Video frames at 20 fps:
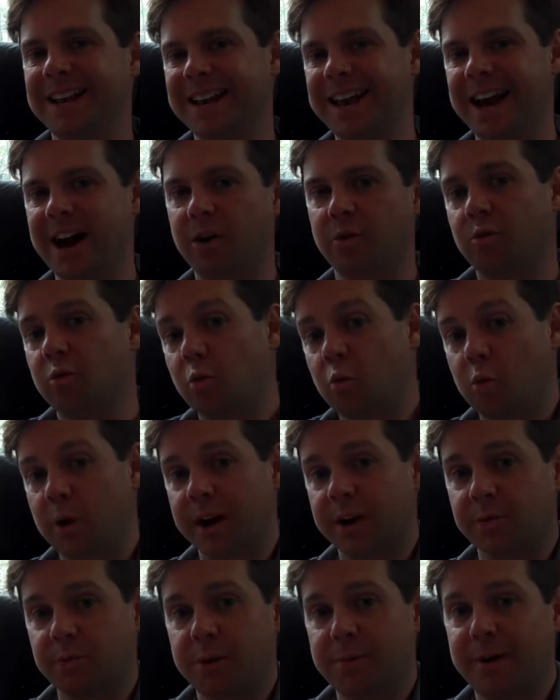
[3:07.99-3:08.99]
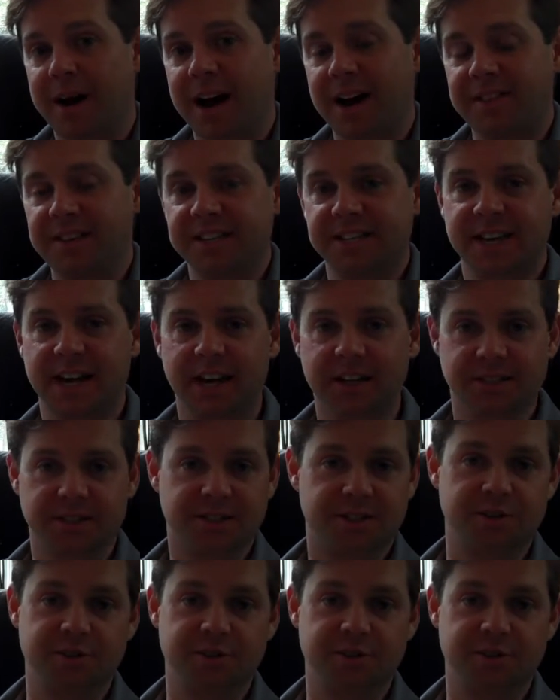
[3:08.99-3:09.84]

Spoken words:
Now, where do we buy these houses?